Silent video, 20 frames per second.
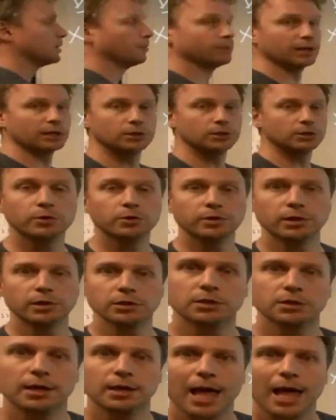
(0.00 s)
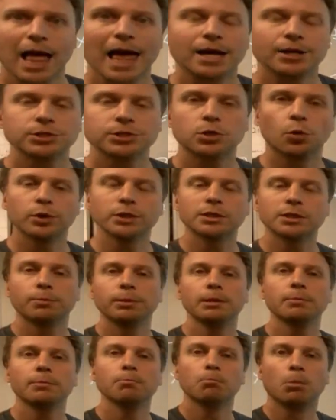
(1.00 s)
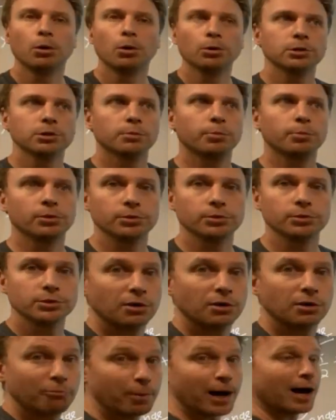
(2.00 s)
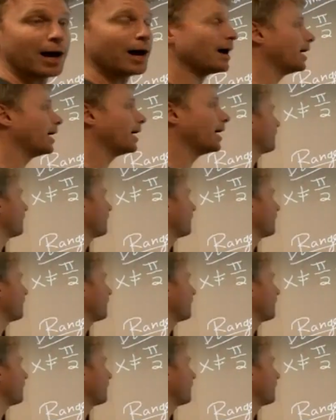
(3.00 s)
to this, and it's going to be multiples of pi.